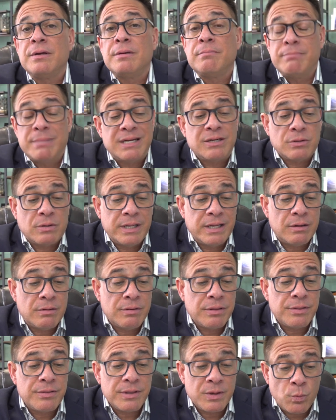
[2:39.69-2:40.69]
mental
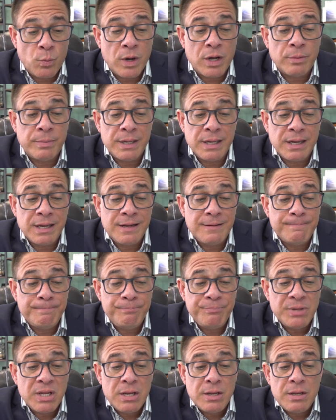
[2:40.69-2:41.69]
health, and well-being,
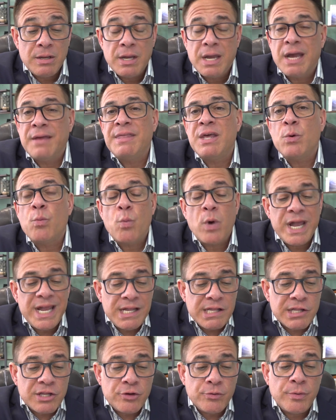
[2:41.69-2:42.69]
and then
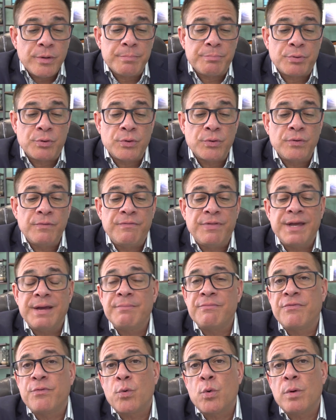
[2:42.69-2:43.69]
ways to improve
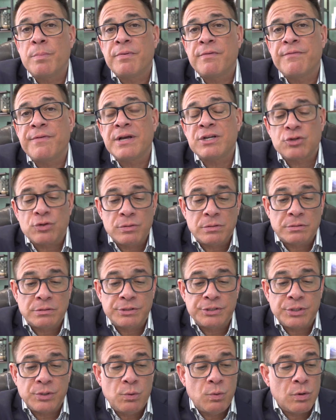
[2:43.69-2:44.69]
them for
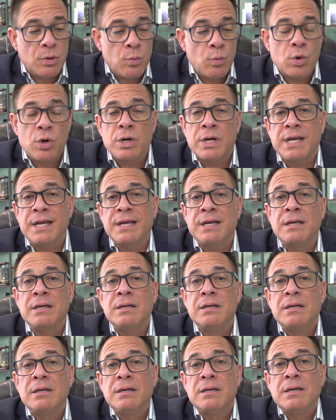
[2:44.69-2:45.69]
professionals who are working
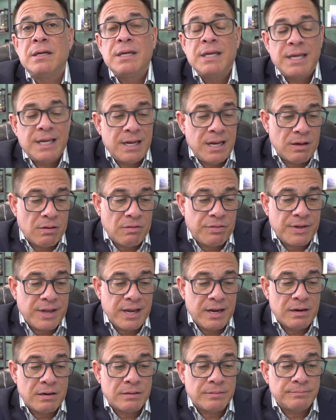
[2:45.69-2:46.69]
in
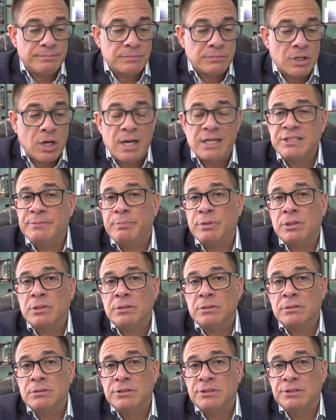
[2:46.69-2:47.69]
healthcare,
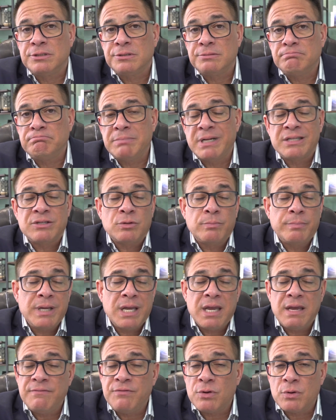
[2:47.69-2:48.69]
hospitals, mental
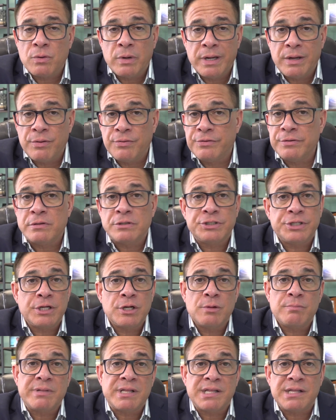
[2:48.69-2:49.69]
behavioral health, nursing
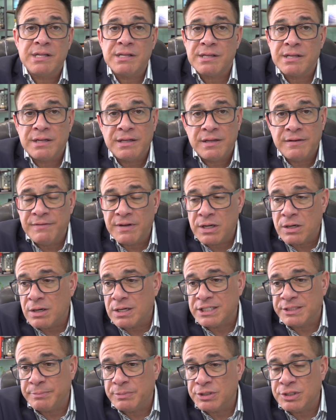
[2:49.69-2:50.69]
homes, assisted living,
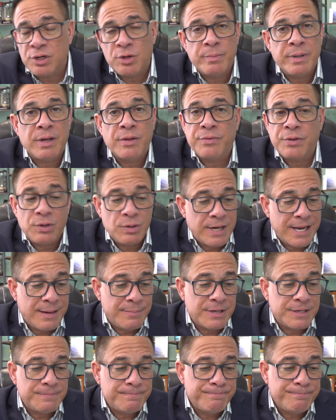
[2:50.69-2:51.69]
hospice, home health, you name
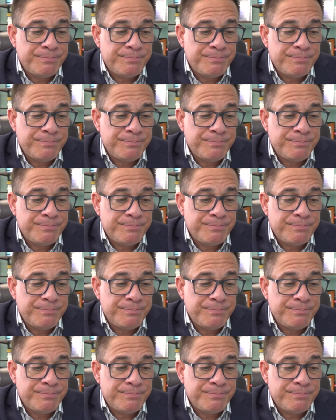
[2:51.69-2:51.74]
it.